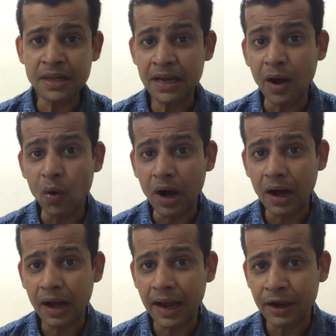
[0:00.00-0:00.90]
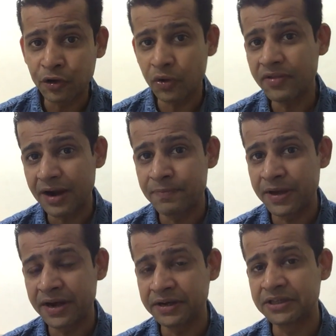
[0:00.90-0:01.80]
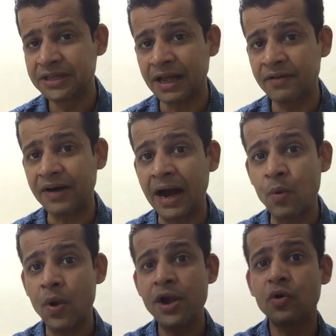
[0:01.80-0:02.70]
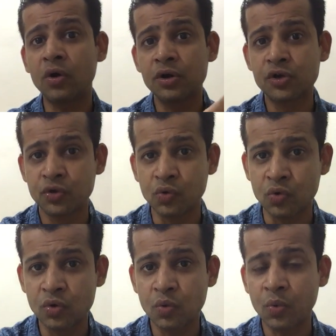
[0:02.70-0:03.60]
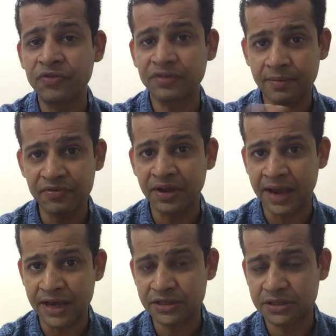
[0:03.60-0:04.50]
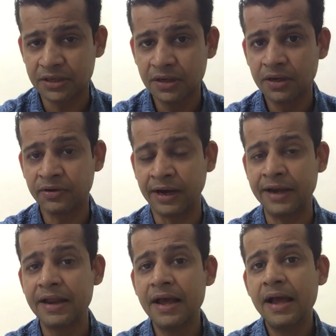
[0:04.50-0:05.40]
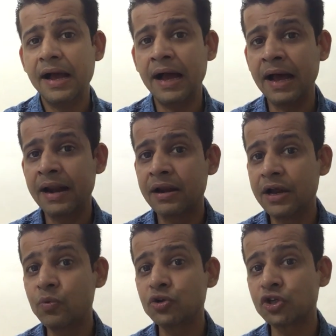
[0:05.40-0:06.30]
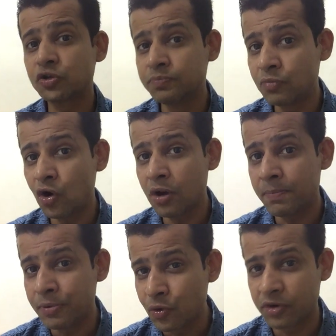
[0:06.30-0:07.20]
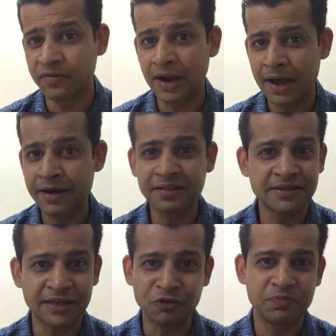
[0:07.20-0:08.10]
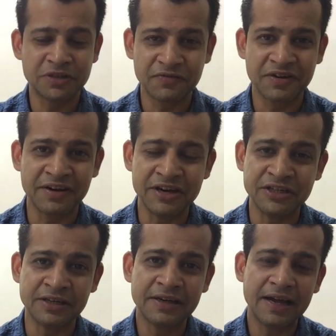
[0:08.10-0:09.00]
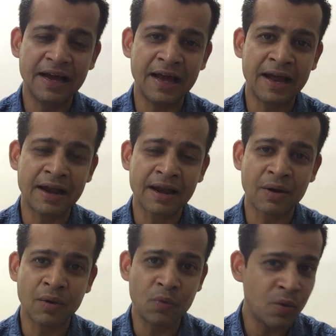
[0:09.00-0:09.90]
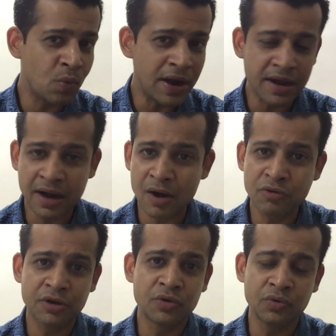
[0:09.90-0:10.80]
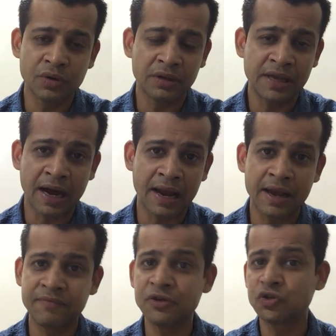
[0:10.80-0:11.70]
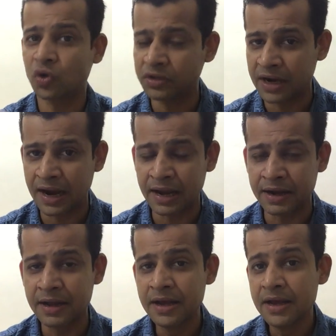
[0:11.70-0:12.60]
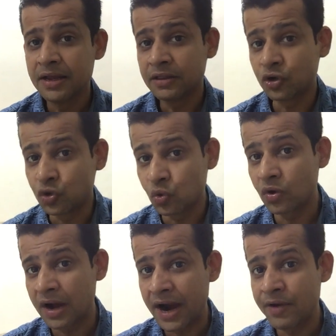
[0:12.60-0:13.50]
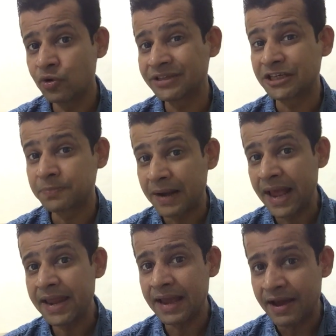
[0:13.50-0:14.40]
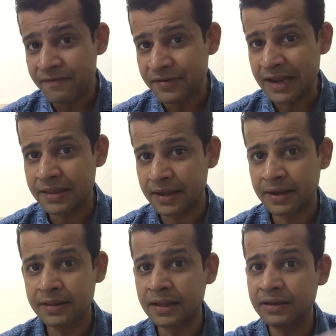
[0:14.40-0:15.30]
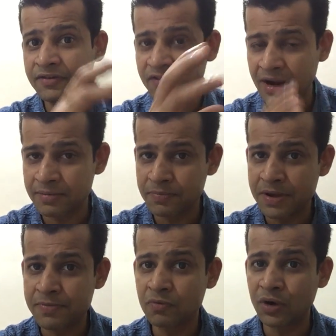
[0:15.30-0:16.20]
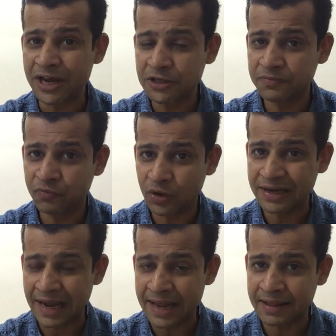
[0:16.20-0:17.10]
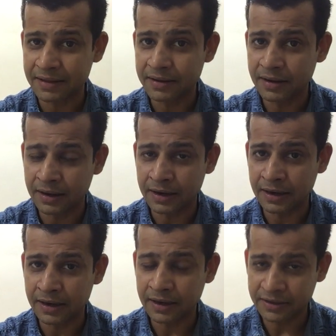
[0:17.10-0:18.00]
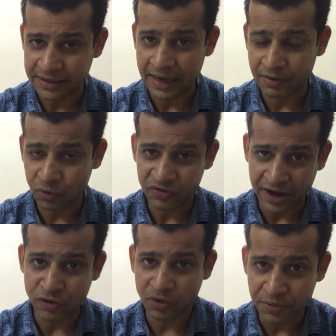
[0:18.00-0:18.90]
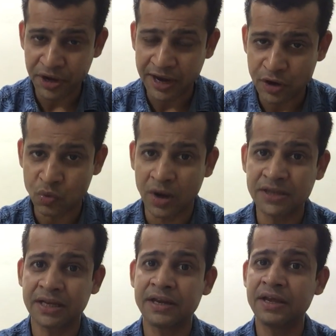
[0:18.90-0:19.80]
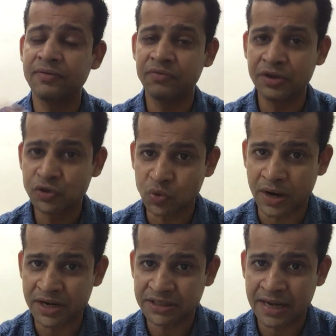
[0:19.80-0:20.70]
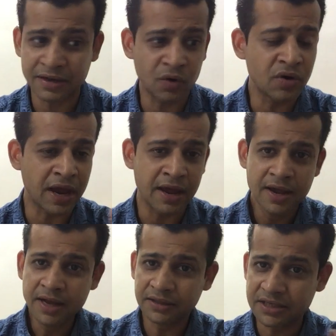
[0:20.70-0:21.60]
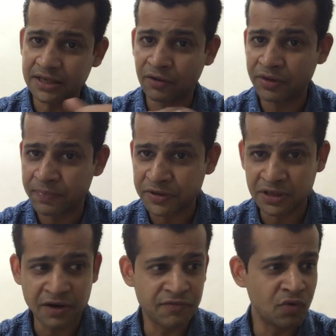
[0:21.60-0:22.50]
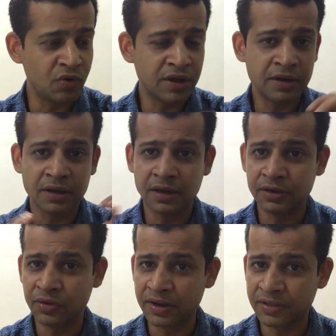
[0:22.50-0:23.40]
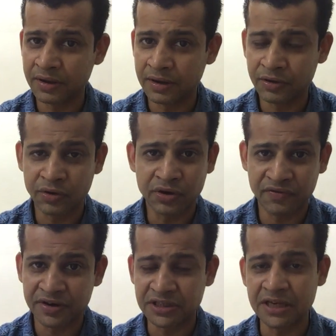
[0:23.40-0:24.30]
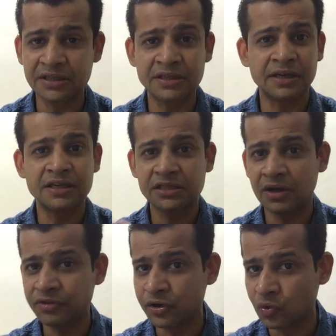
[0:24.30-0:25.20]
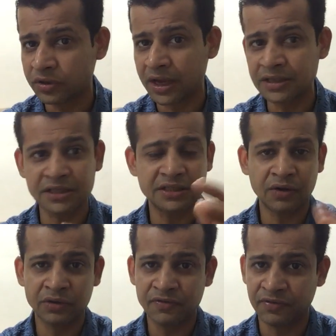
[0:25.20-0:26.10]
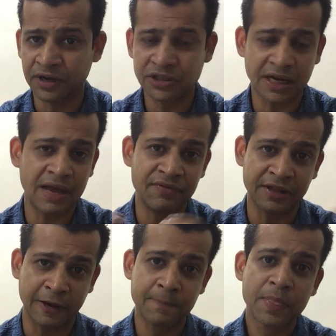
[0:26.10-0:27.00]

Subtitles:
Now, during that period itself, I went on a tour with some of the guests, right? And it was a small, beautiful island in the South Pacific region. And we went around the island, we saw the island. The tour guide was explaining everything that the tribal people were trying to communicate to us. And we used to understand that, okay, this is how they preserve food and during the, you know, different seasons, and this is how they do things, this is how they fish, everything.